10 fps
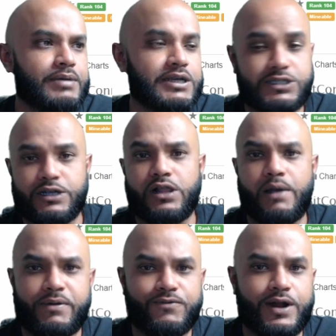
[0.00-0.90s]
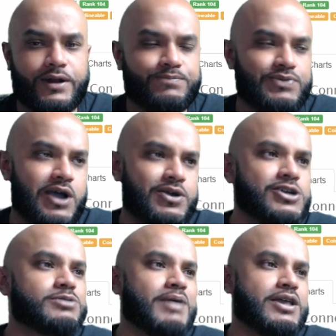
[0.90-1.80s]
is still up and running. Now,
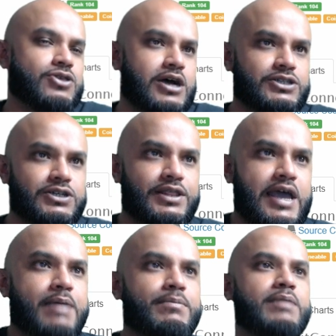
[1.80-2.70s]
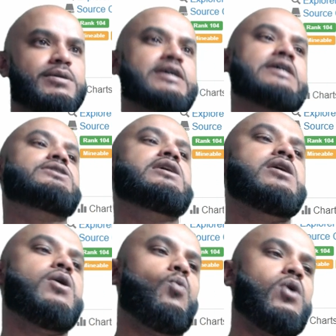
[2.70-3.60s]
here's my thoughts on that, man, because
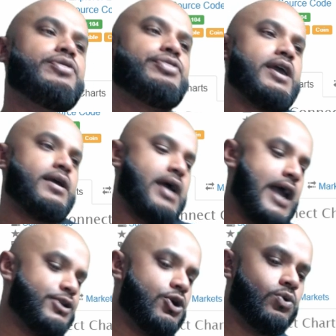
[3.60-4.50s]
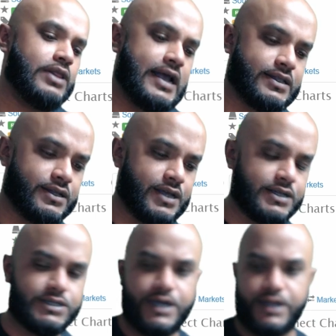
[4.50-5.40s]
one thing I don't like that they
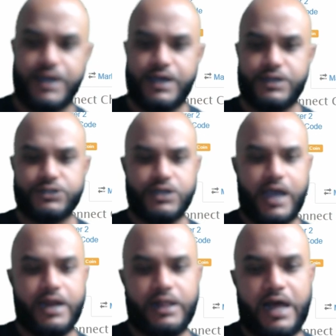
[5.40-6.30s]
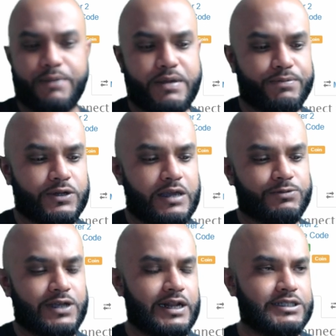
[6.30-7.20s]
did is, and a lot of people keep
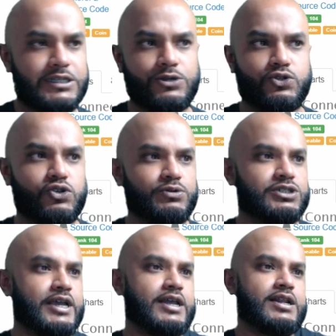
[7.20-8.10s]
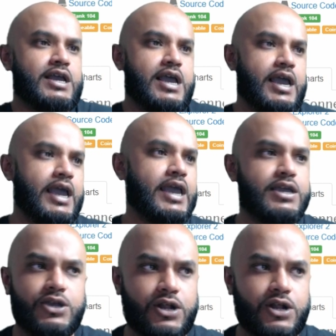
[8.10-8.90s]
saying, I see YouTubers saying, hey,